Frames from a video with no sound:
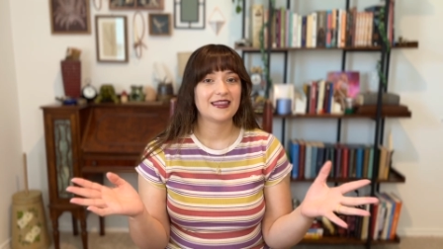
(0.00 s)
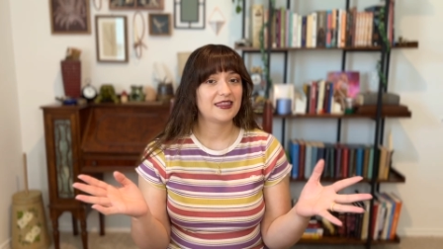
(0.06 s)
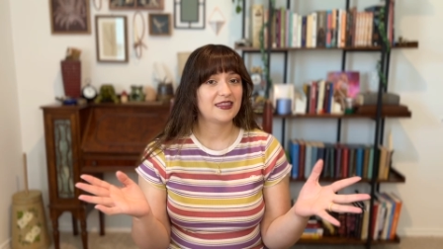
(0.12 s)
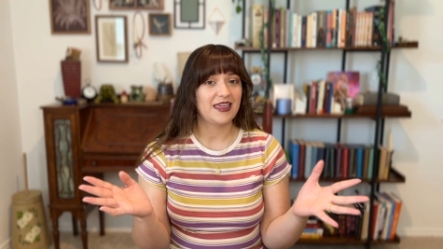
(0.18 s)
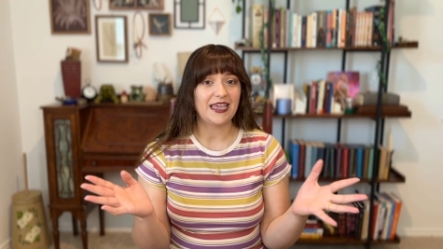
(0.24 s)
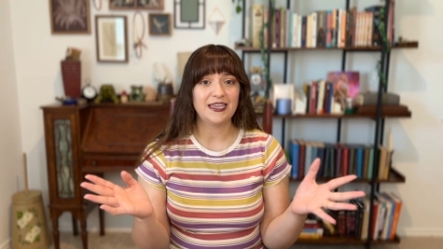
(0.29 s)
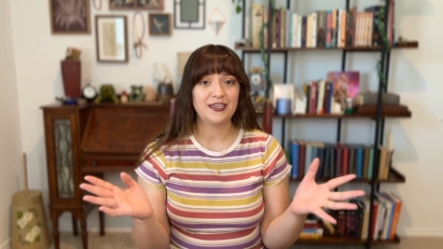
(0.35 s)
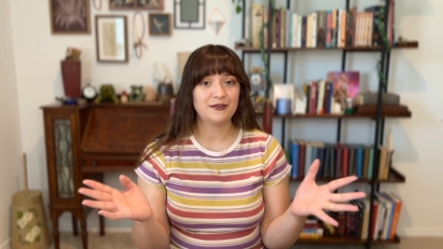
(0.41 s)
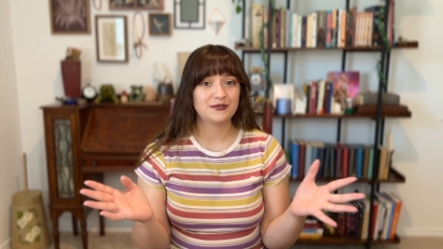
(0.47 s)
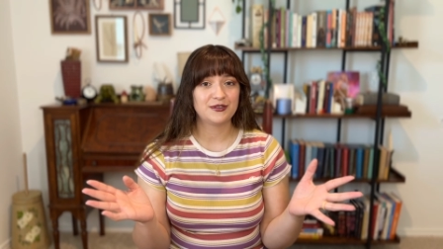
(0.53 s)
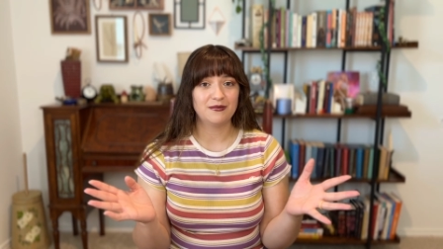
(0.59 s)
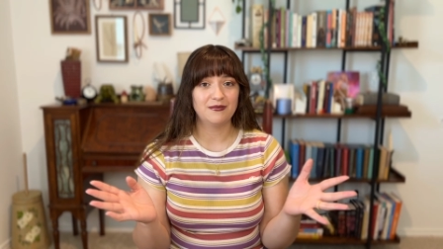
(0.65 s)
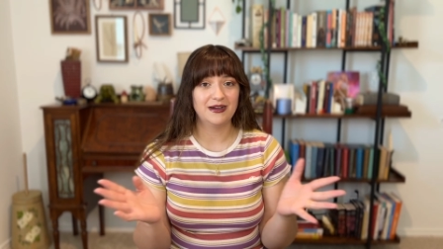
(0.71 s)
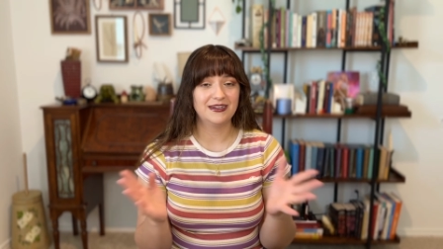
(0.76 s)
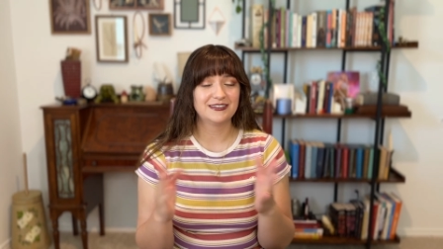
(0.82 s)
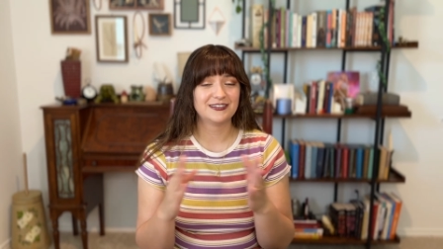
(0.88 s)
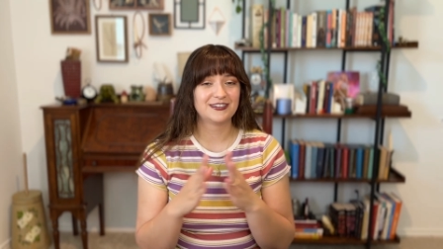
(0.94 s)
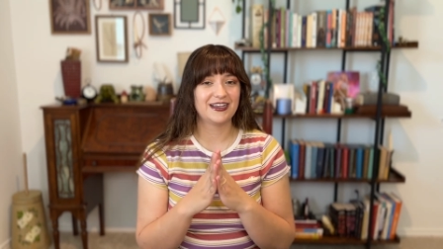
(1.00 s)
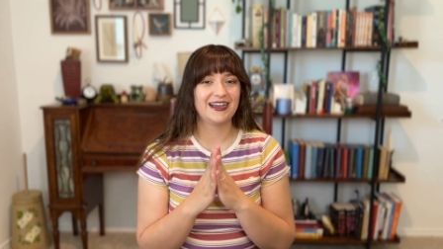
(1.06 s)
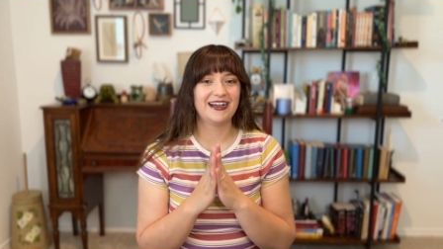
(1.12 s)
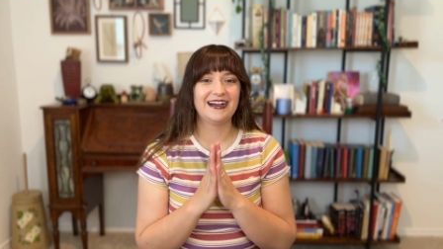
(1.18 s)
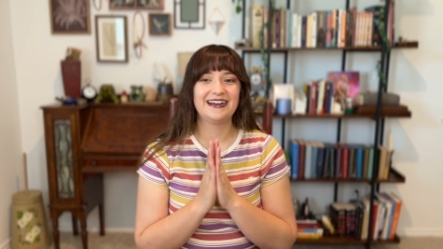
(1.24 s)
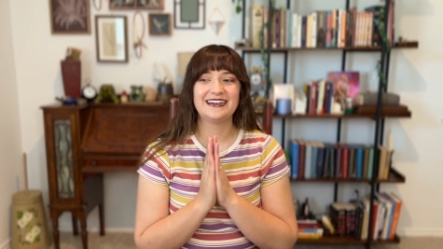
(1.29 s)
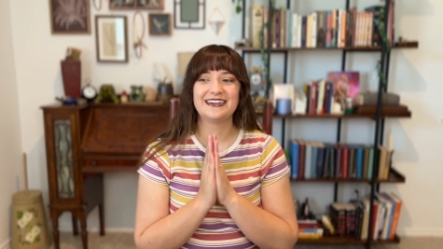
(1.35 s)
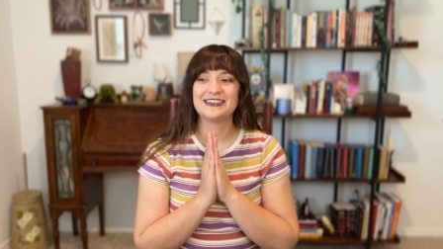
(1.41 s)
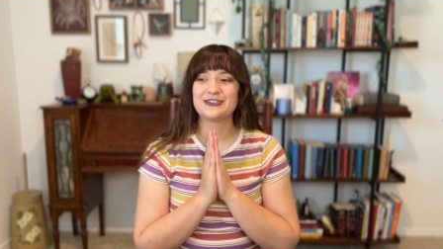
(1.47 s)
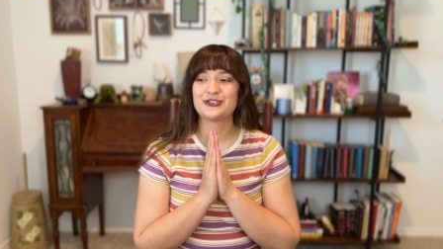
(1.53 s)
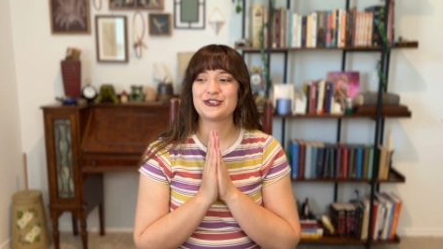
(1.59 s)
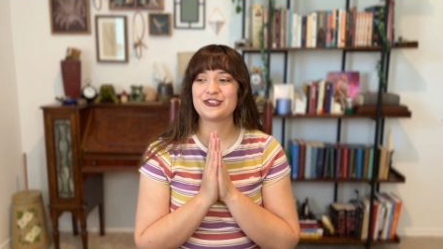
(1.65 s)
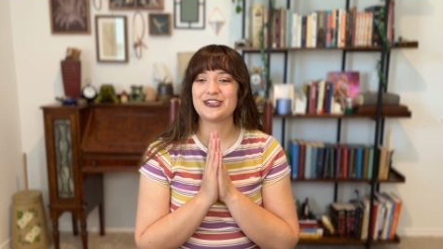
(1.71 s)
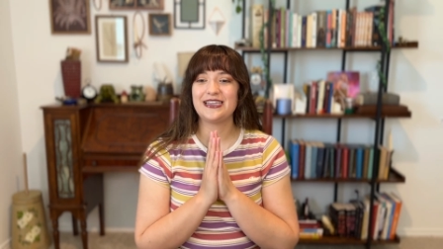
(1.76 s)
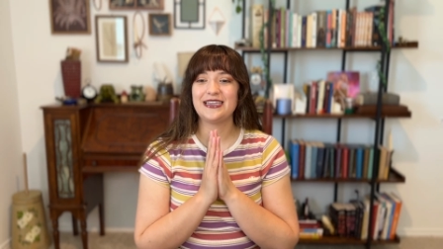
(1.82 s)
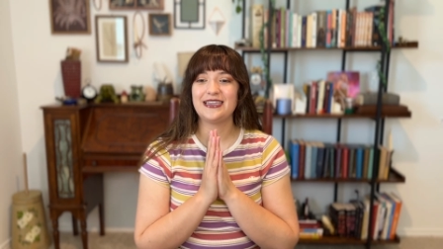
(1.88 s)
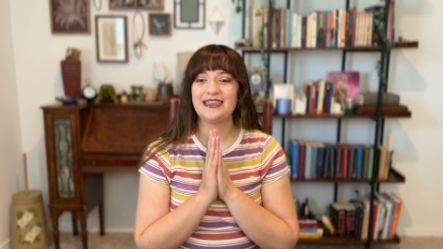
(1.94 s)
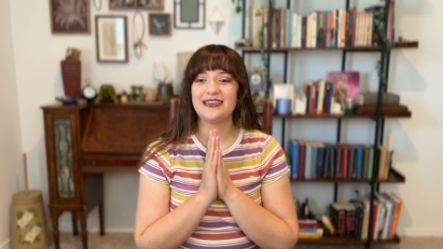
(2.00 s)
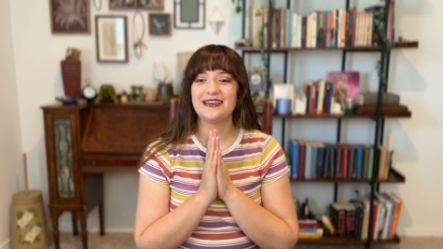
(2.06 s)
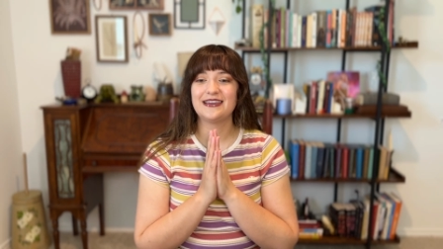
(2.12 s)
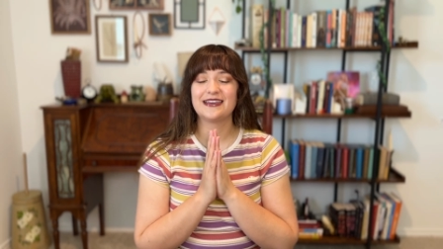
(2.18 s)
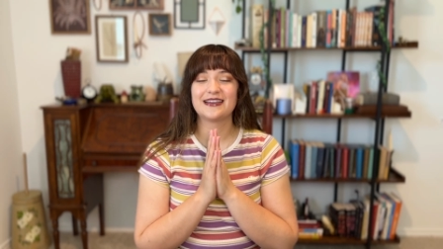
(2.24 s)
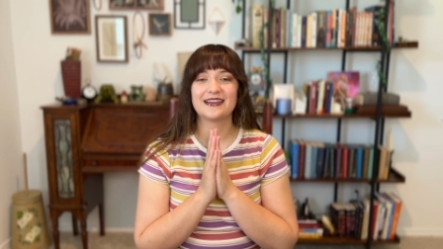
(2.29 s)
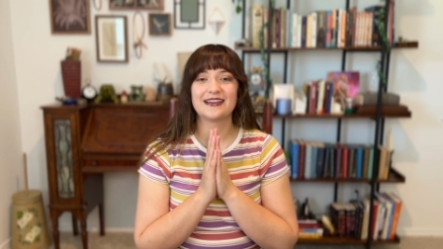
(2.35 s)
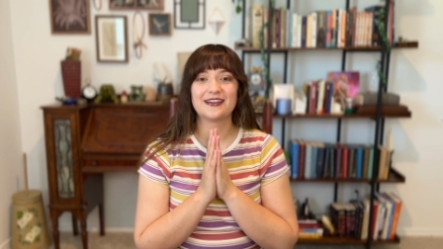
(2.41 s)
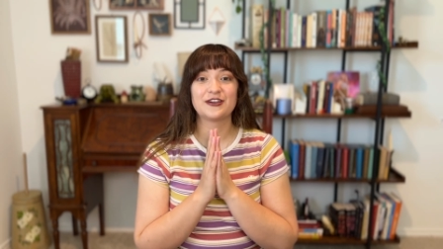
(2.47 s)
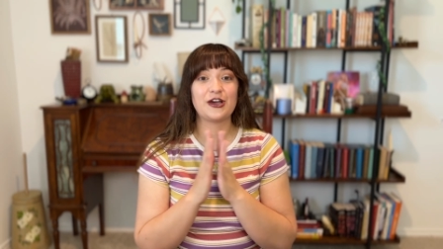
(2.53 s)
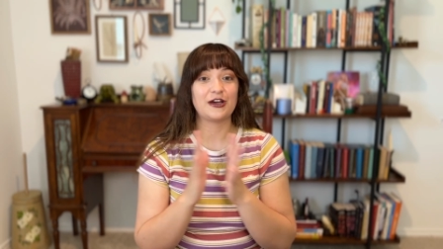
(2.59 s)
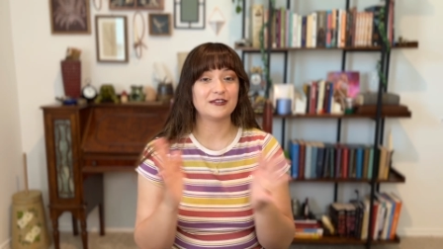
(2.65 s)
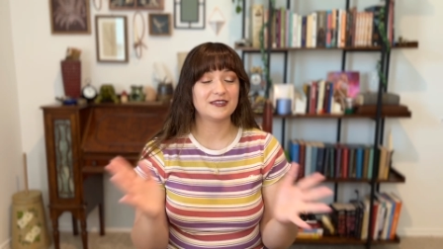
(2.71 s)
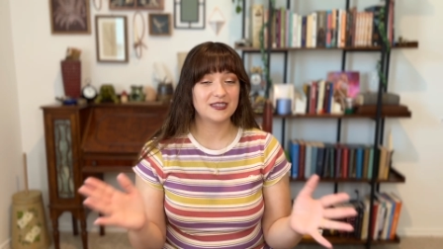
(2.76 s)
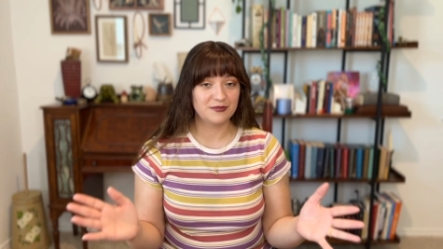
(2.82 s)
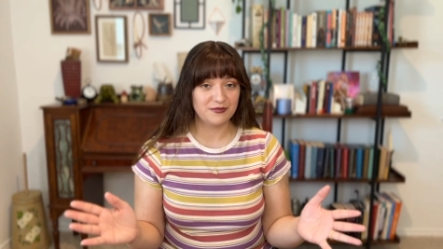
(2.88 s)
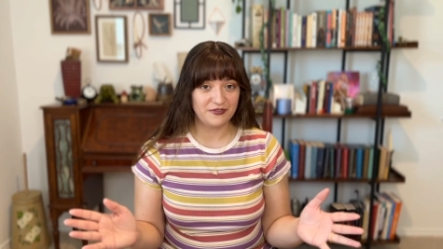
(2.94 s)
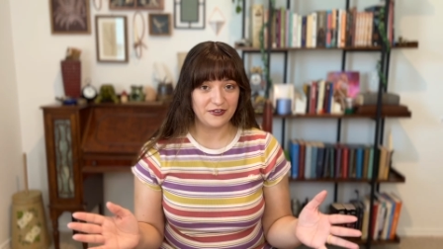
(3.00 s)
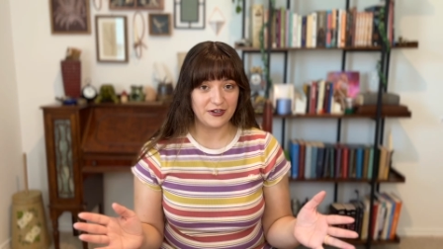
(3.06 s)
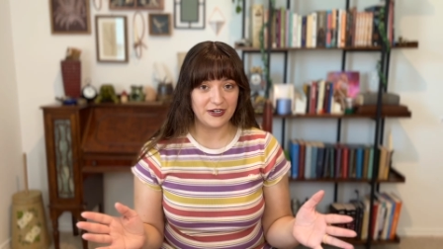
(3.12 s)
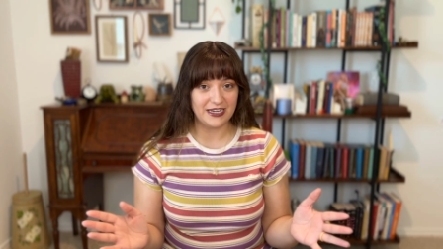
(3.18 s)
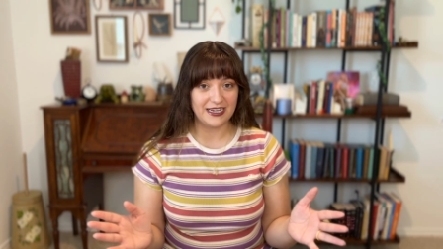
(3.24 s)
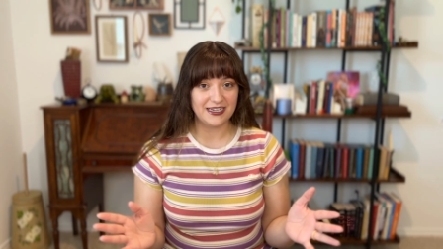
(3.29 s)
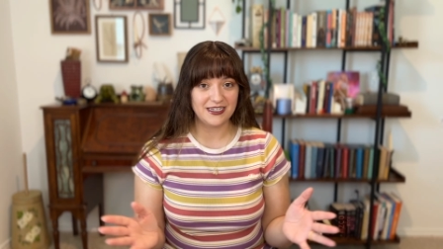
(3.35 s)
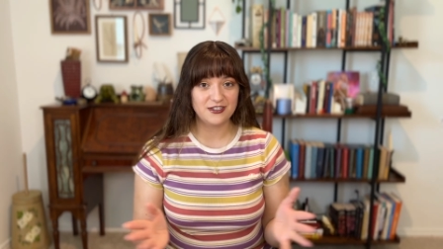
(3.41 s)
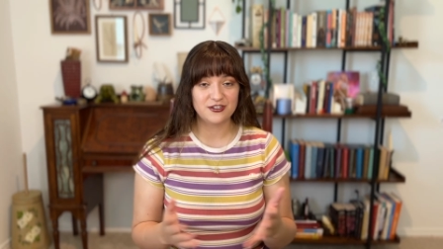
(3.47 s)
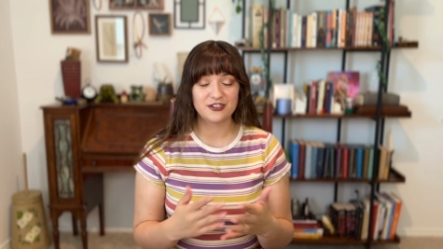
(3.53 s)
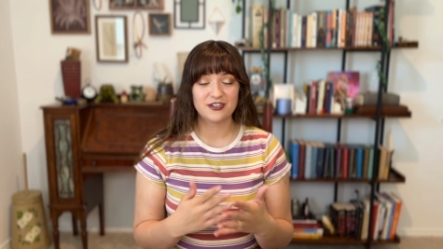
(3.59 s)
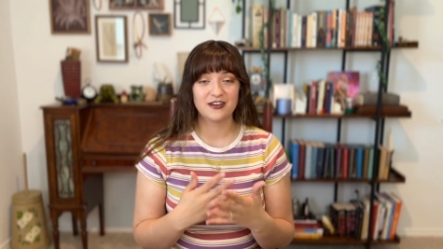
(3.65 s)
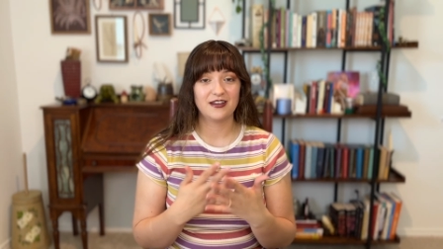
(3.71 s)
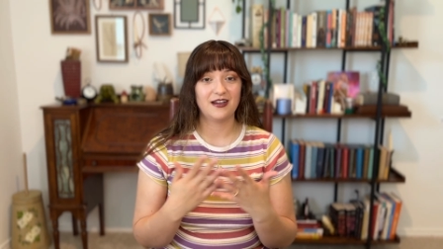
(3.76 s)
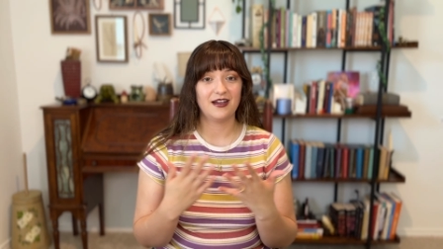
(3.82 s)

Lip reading: Thank you so much. She got some footage